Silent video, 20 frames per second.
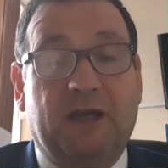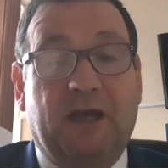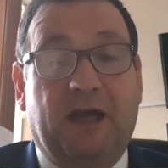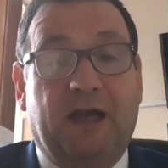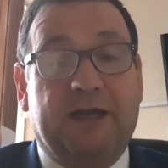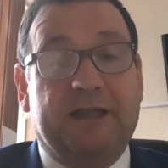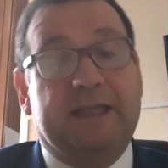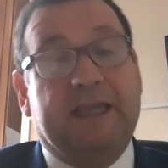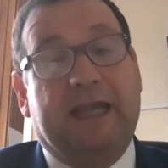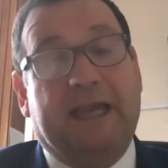
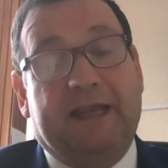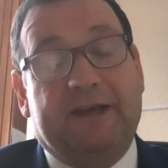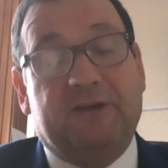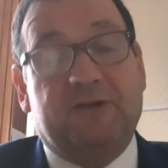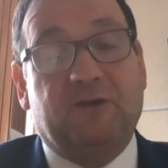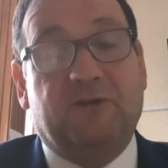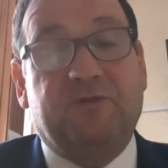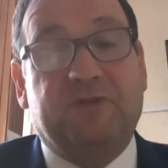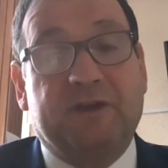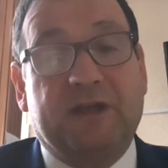And again,
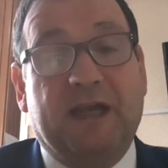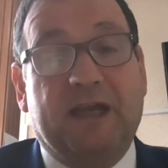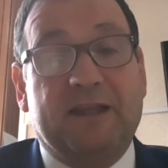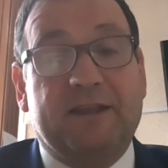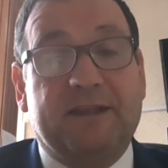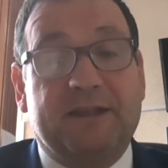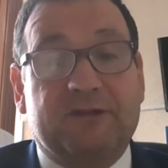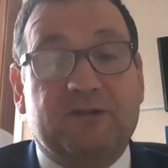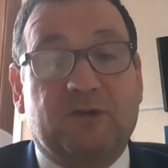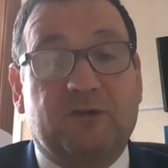don't forget,
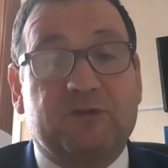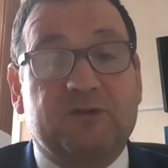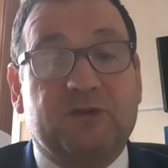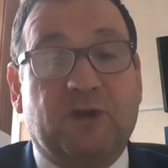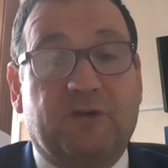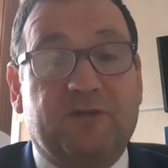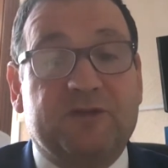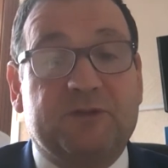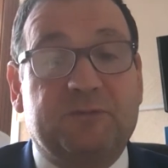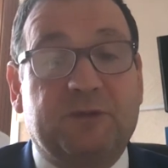this goes
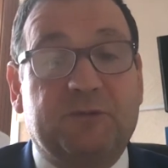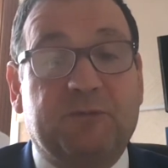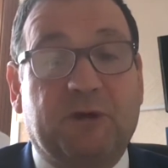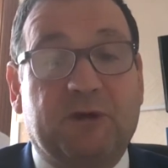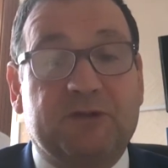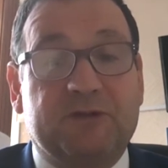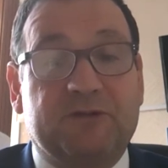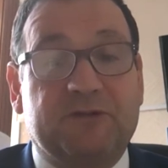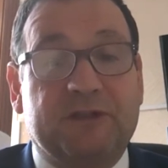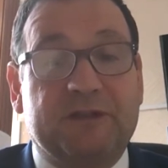off to be
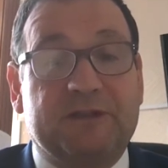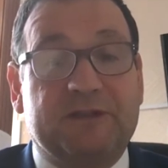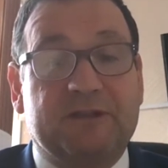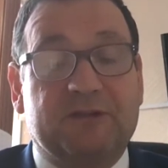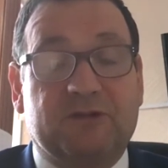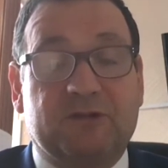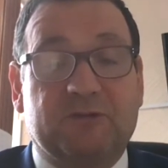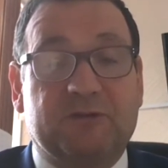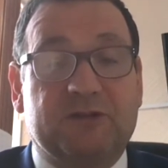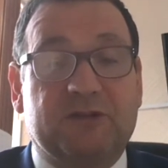moderated,
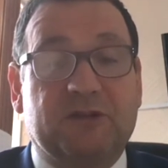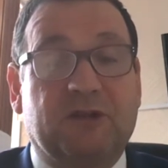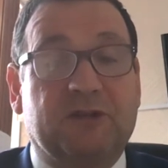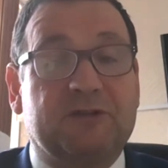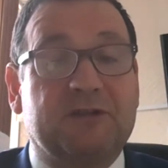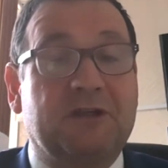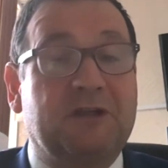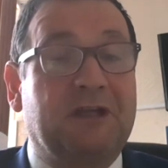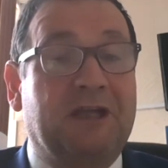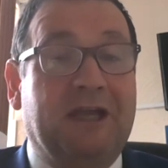so it's not
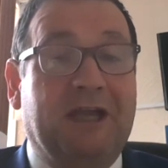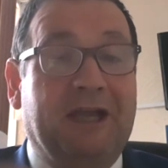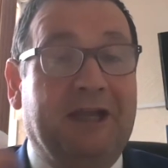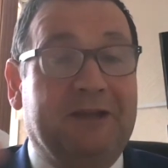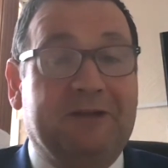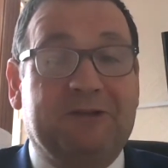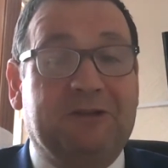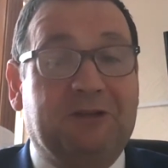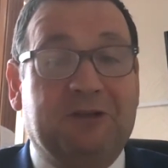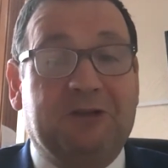a
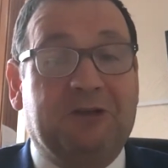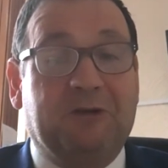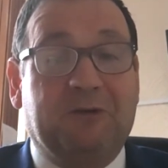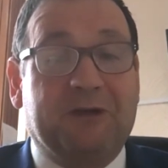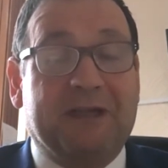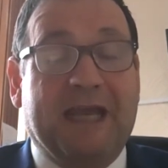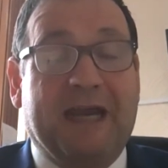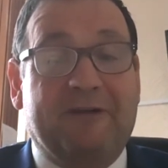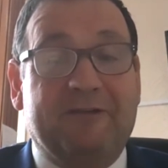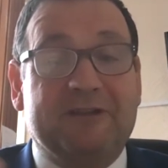
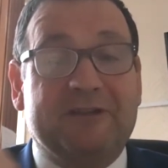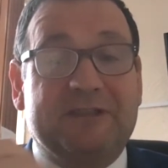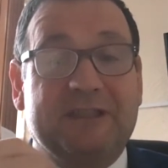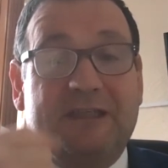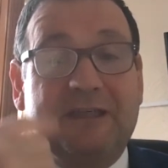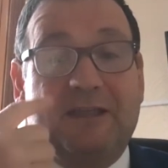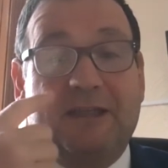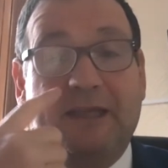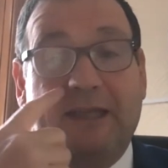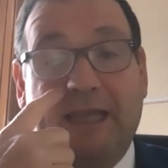
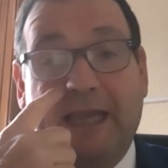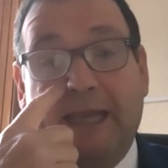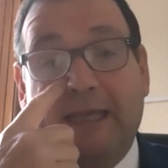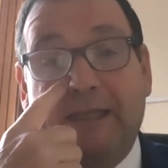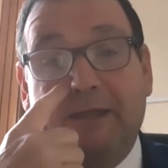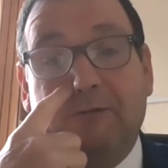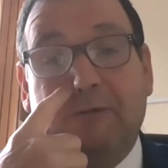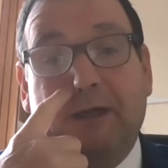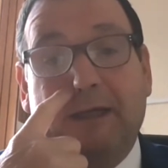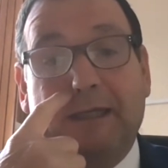guaranteed thing
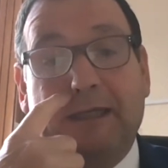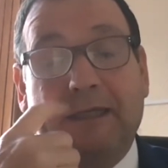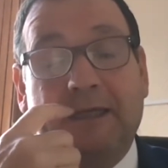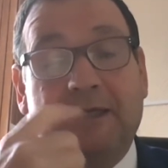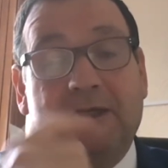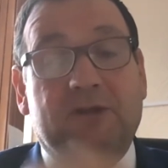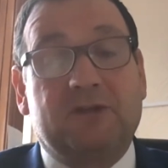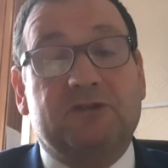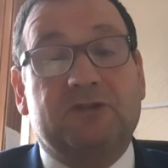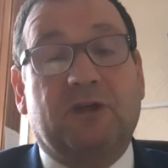anyway.
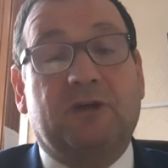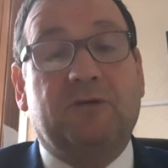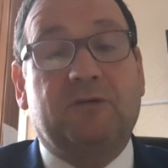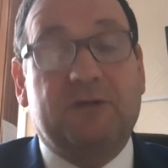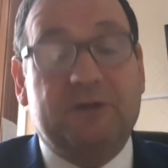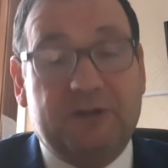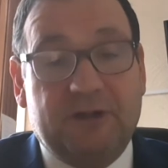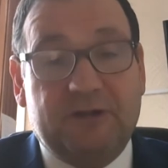So